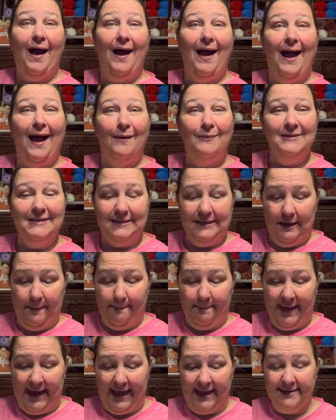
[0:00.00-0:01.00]
I was in a
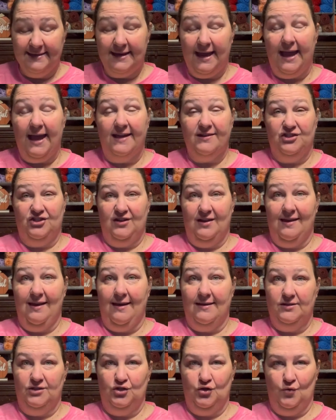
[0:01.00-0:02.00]
mad dash to
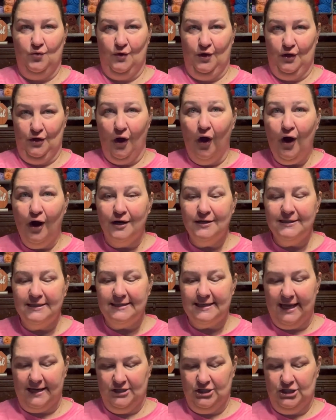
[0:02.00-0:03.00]
get to the yarn
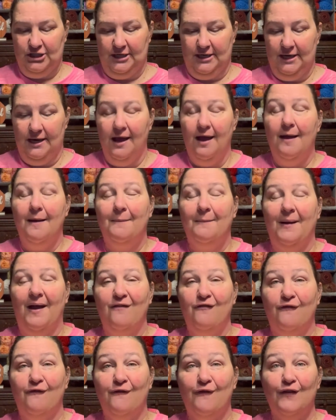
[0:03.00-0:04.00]
section, my
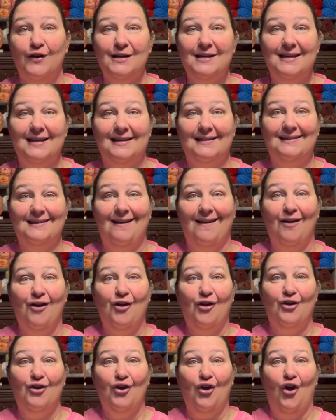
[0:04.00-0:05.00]
friend
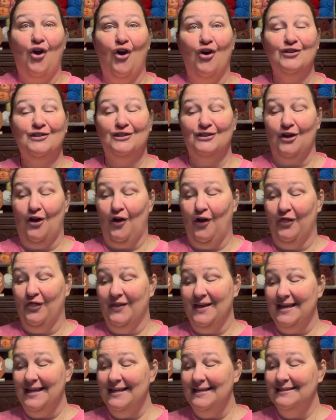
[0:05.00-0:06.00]
saw
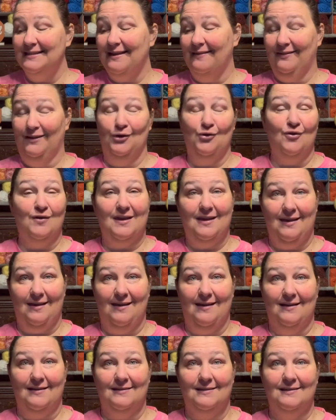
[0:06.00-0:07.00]
these little
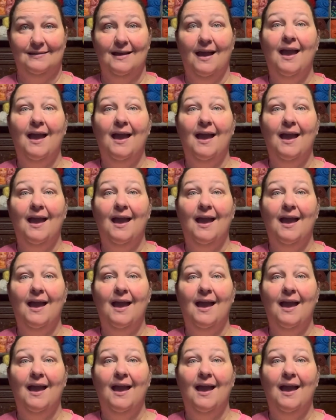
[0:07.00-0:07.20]
kids.